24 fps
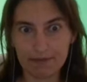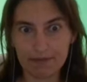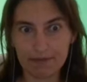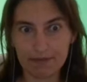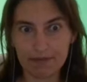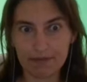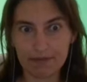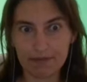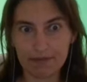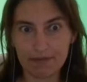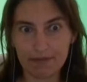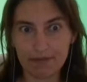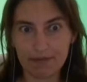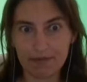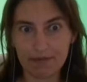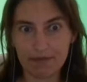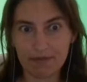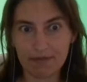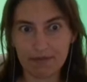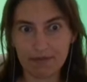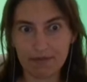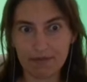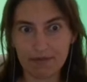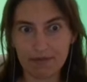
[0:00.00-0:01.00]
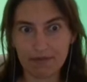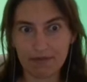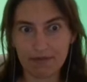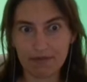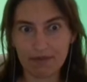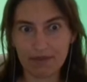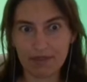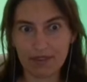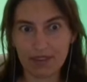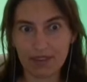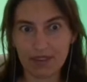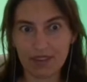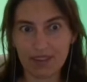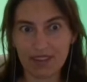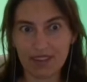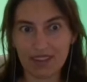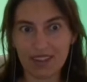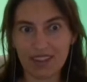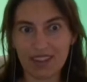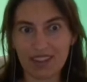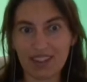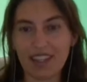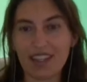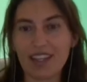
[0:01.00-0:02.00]

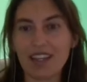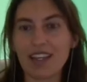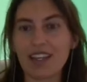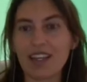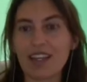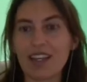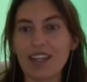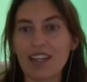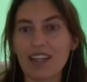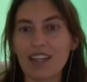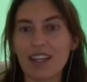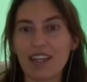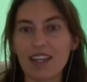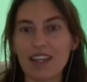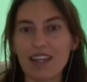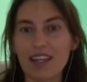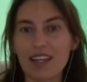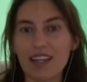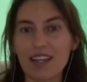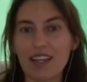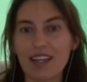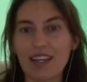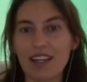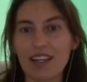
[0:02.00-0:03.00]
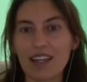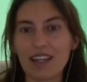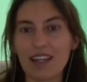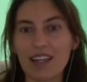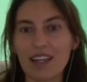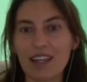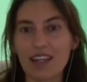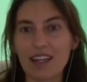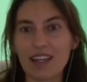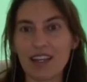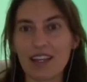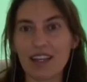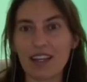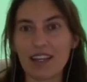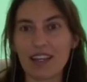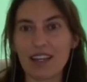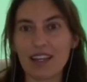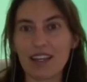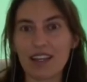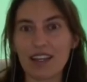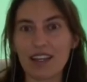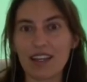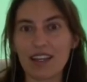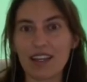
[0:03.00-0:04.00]

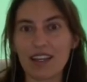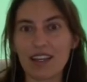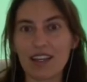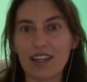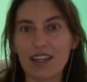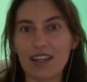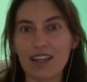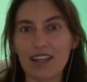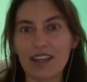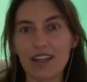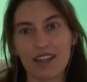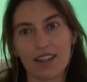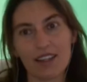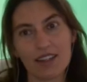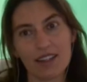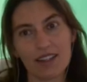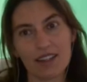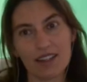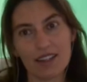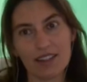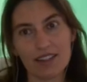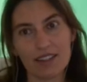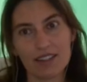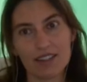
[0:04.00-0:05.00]
No one is speaking in this clip.